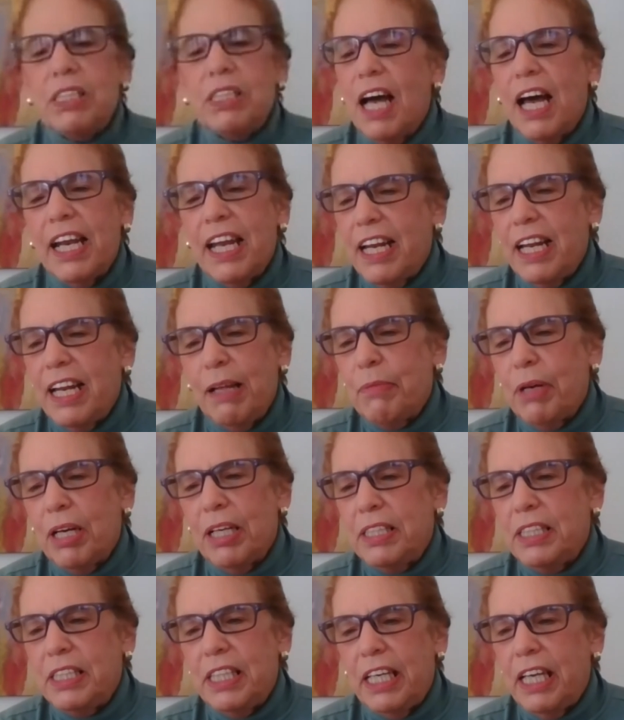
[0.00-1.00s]
not at
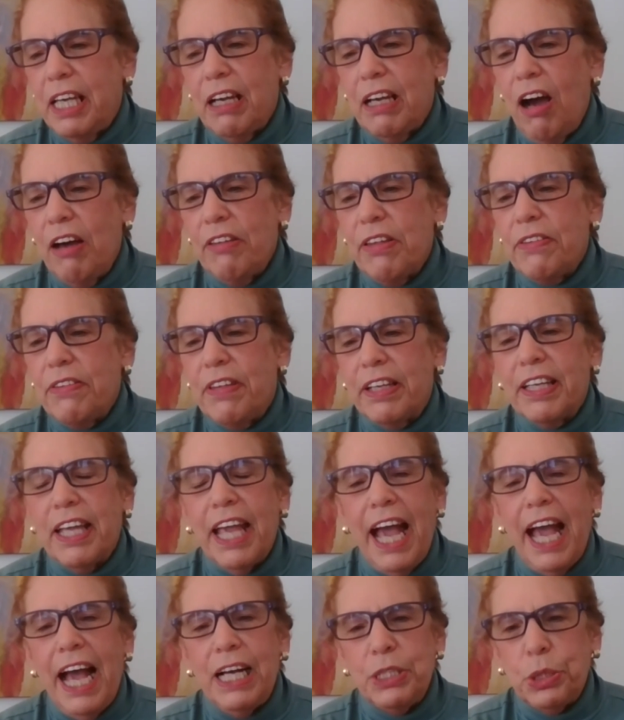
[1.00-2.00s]
MIT other than
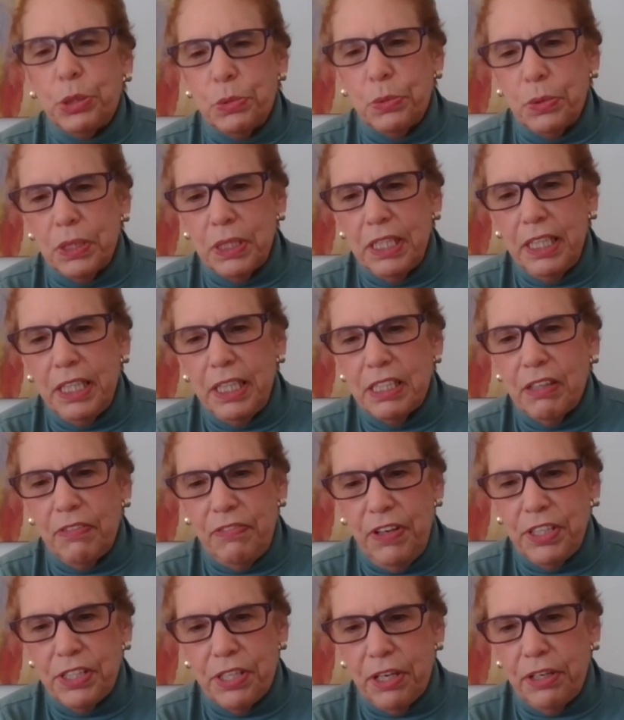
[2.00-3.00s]
casually as a
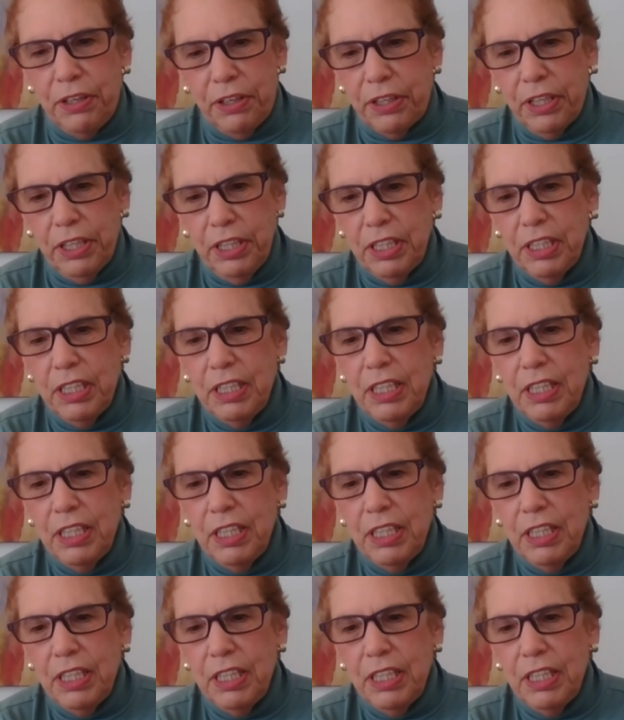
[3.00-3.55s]
visitor.